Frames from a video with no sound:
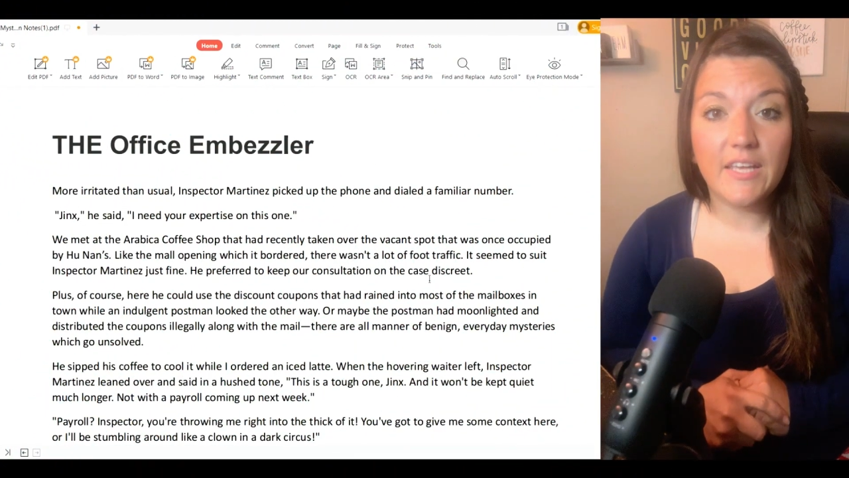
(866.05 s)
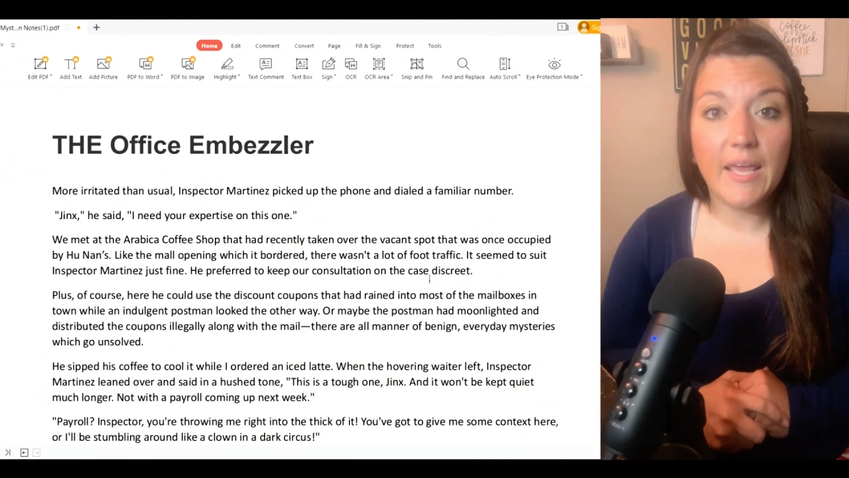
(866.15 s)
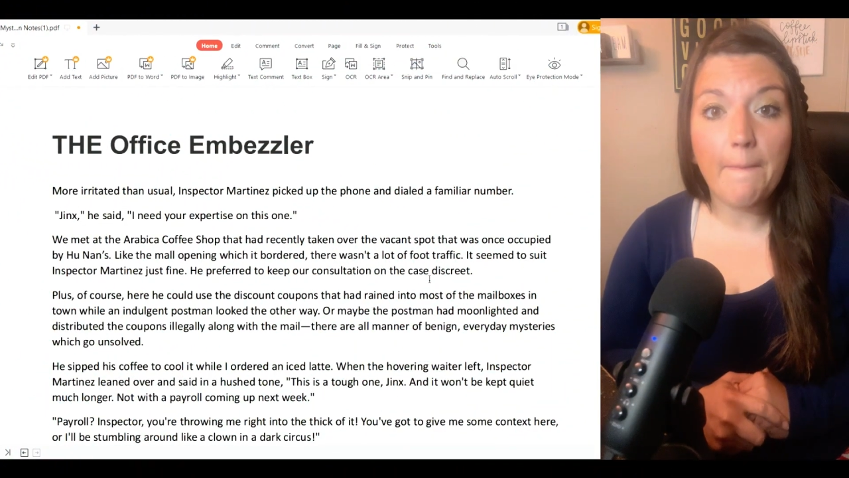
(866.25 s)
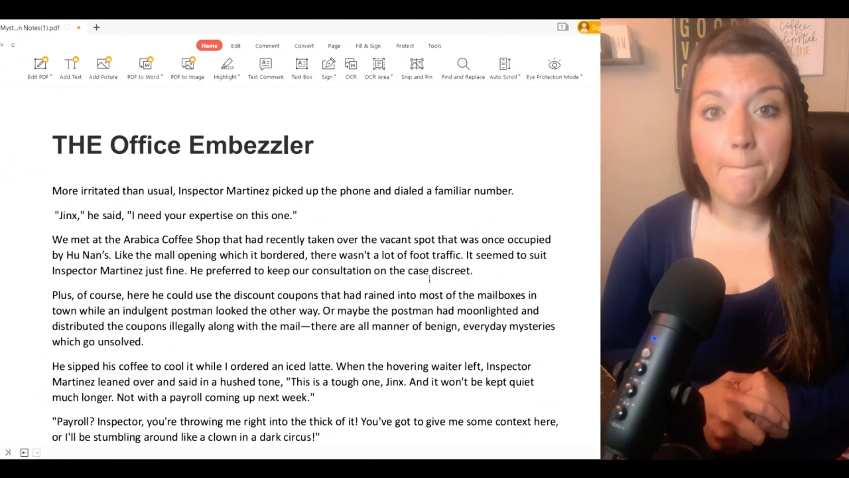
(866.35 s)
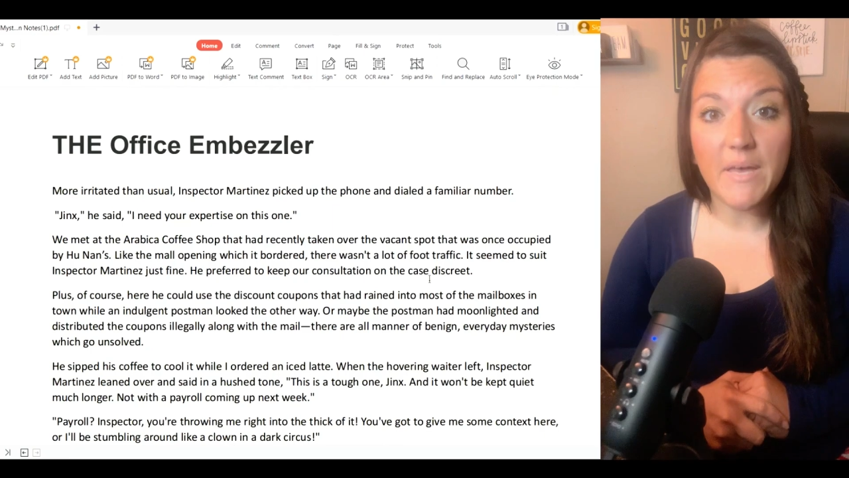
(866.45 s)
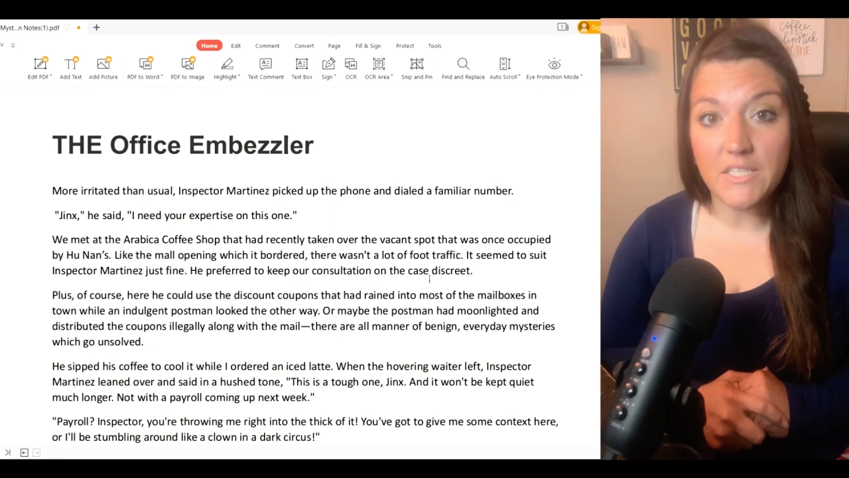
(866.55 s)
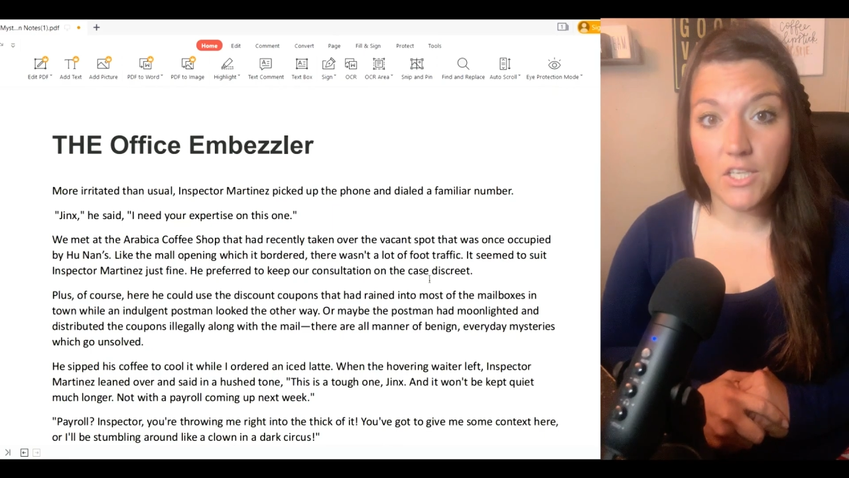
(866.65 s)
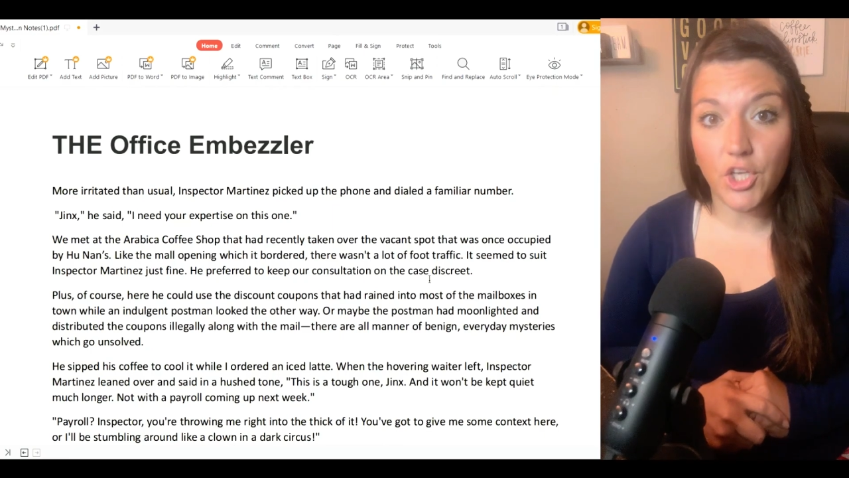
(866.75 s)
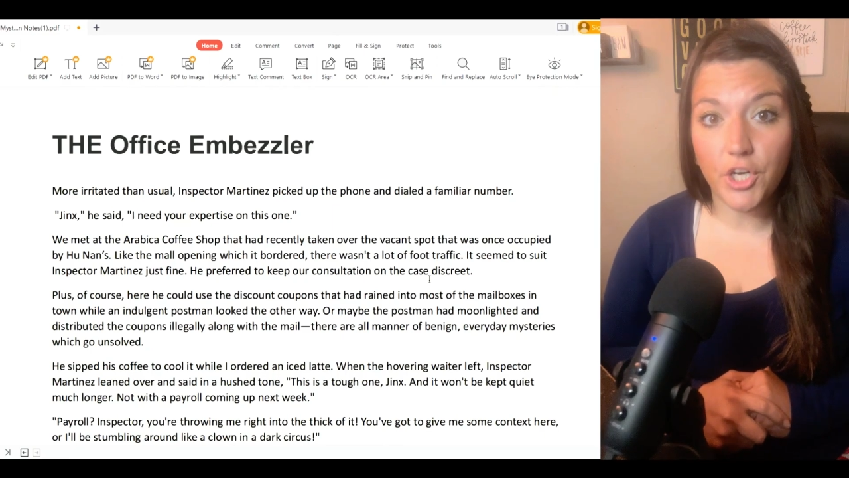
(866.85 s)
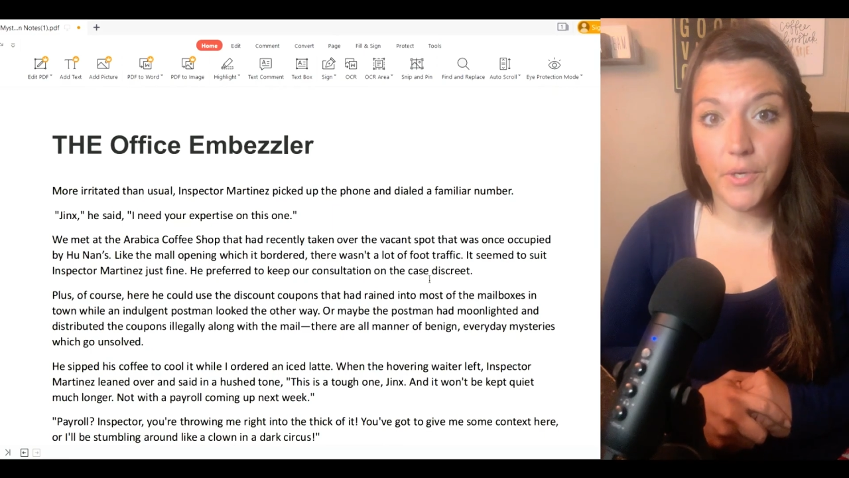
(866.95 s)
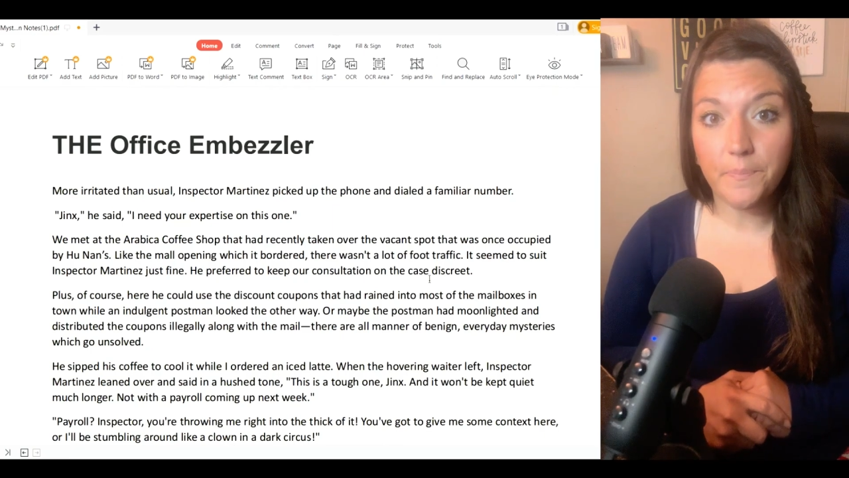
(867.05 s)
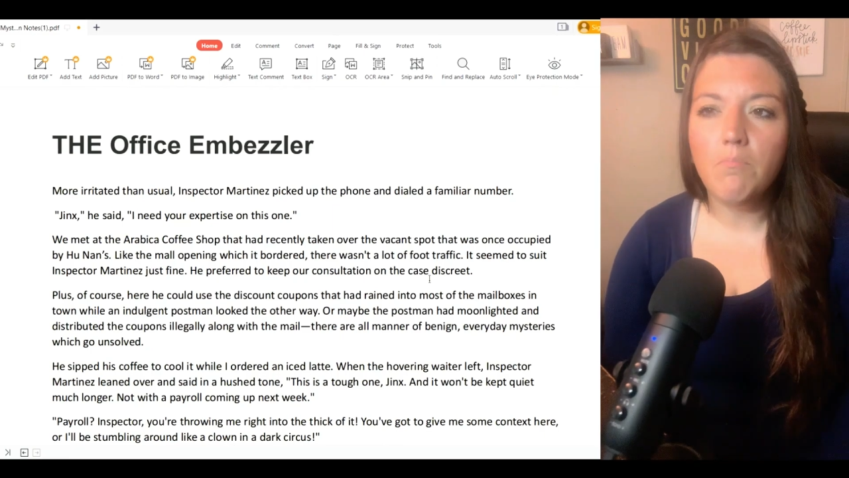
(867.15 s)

embezzler.